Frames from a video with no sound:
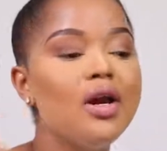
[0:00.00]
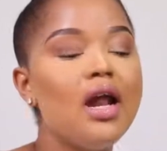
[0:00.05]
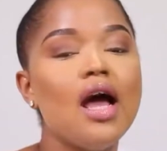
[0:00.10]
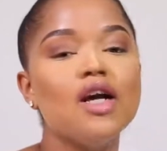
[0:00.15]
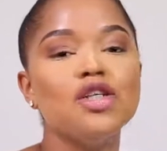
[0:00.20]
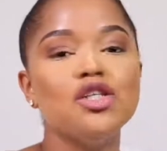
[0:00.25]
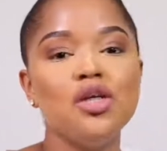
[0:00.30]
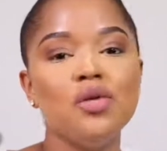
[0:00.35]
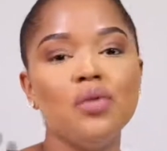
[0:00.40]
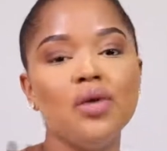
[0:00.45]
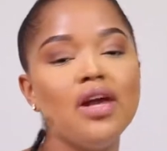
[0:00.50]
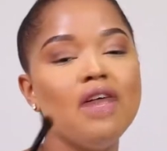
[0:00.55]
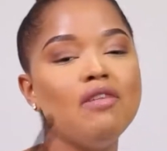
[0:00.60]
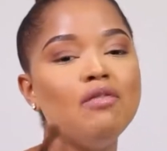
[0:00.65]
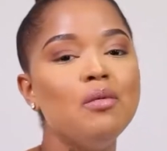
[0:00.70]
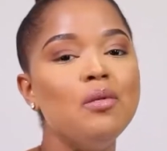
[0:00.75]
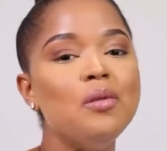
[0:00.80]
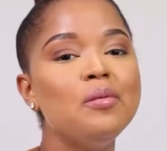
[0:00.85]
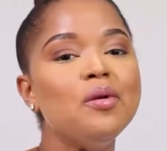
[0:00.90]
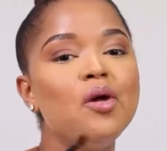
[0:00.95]
I think whenever
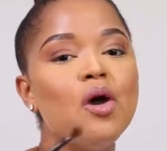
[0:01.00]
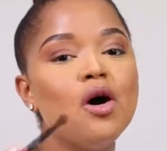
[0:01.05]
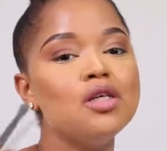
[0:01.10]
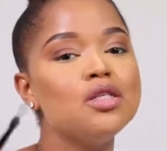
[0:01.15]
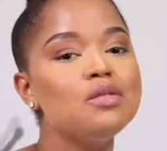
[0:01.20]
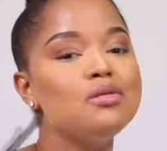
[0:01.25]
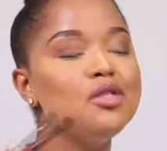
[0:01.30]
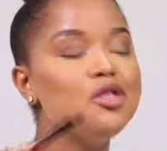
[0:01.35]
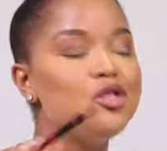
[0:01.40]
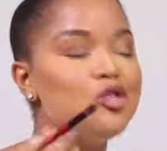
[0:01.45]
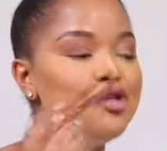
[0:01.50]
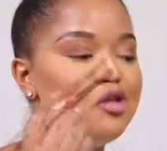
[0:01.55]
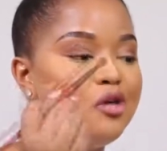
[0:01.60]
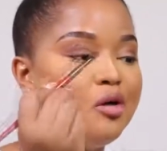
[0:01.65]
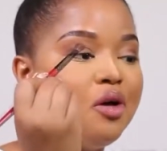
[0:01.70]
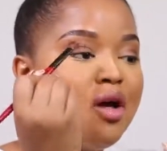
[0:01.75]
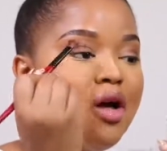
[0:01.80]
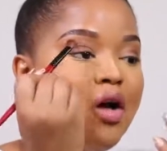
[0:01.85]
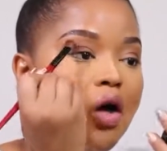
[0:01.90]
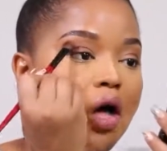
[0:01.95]
people ask me
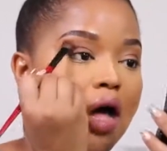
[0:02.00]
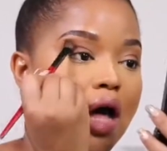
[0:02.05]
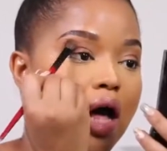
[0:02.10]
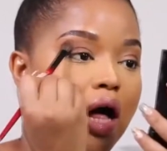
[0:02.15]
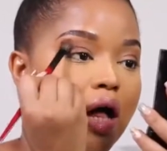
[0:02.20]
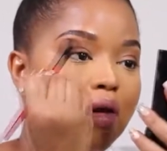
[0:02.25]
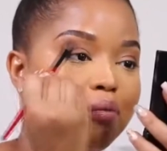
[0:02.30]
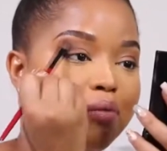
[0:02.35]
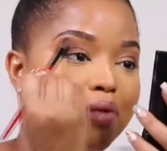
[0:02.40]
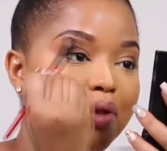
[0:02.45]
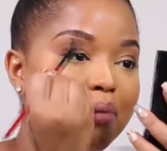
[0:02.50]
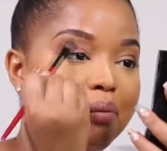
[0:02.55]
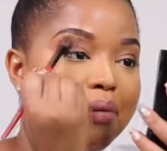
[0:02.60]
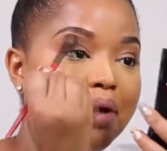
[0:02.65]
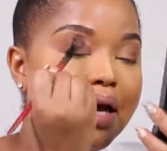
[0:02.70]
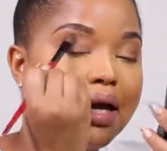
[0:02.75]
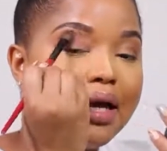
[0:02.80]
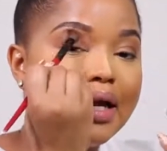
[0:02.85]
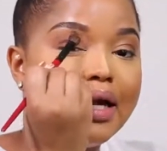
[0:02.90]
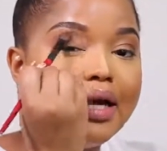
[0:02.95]
to help them,
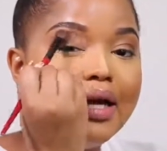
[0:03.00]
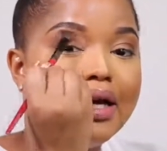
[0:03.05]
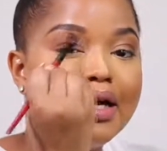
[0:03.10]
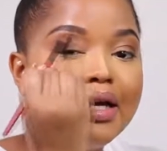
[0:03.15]
like